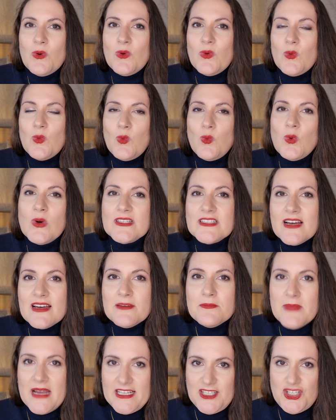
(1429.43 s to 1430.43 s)
What
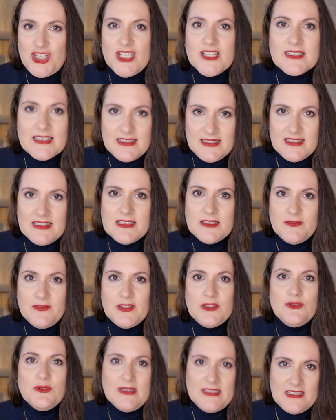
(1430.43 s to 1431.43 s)
I mentioned in this
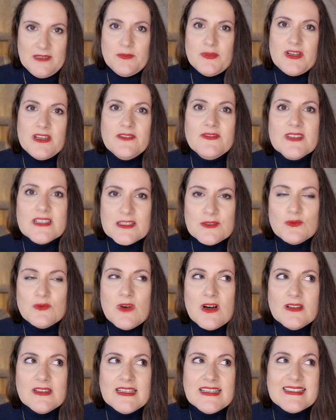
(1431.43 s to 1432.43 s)
video and the previous
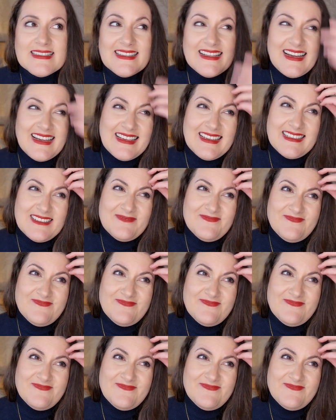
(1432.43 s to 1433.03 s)
one is like